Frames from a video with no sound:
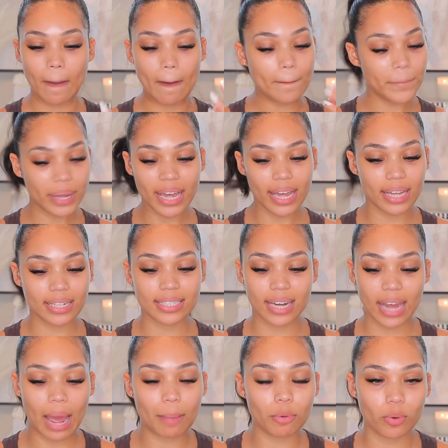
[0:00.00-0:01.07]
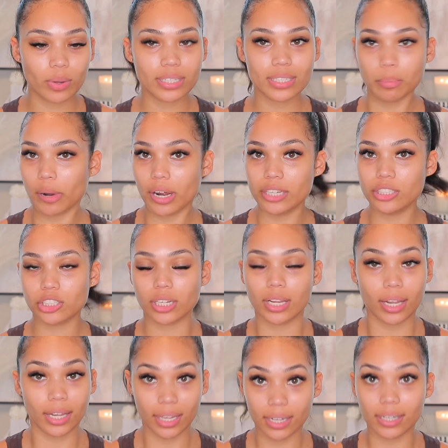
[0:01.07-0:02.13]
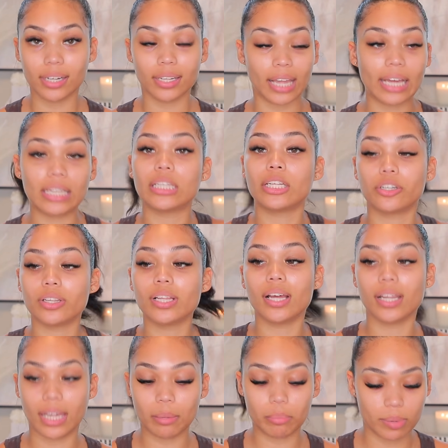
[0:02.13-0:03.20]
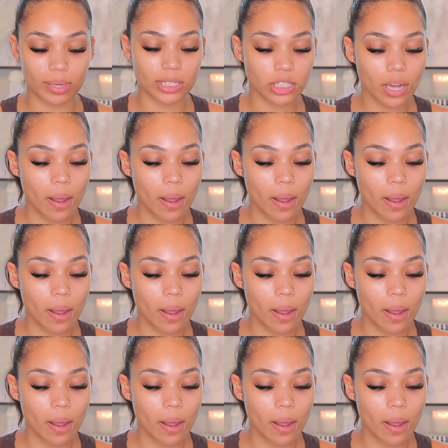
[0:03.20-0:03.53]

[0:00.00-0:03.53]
But today I'm going to brunch, like literally a late brunch.